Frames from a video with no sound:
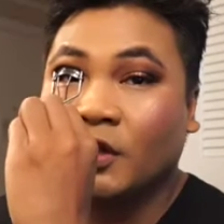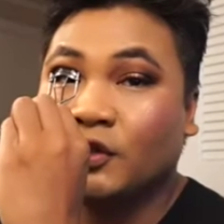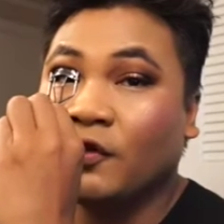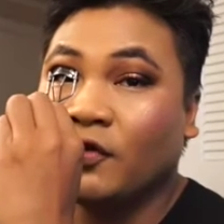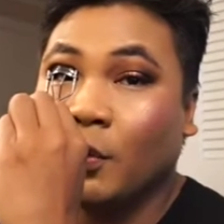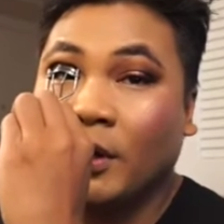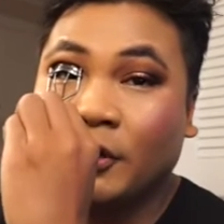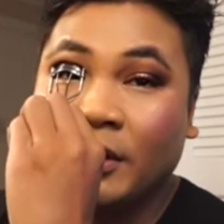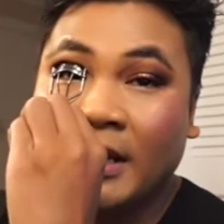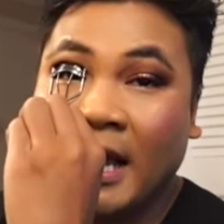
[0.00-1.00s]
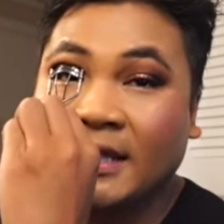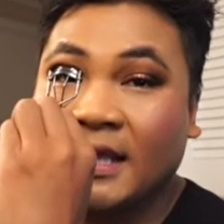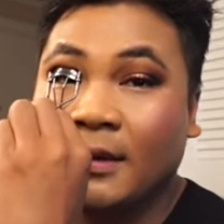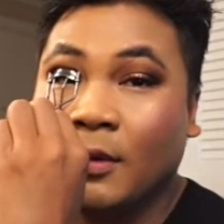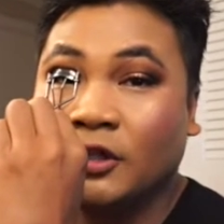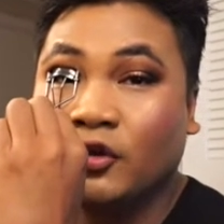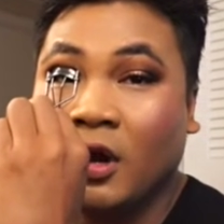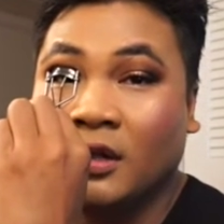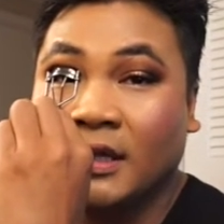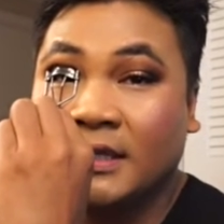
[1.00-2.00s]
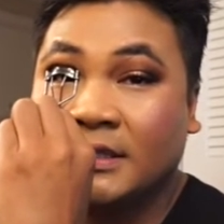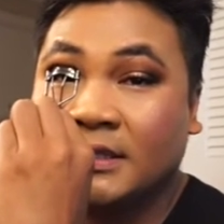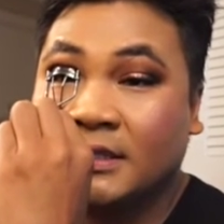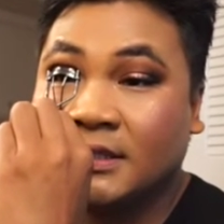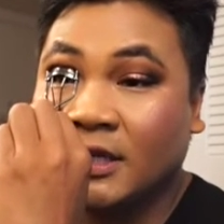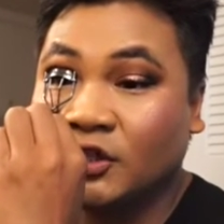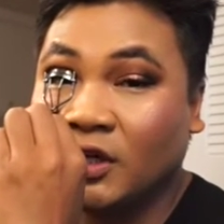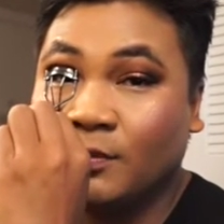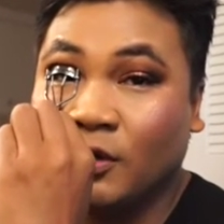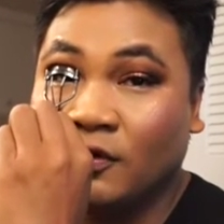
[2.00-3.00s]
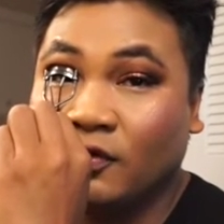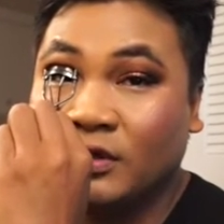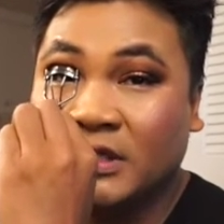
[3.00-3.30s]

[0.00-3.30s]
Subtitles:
So if you're wondering, I think Montreal is such a beautiful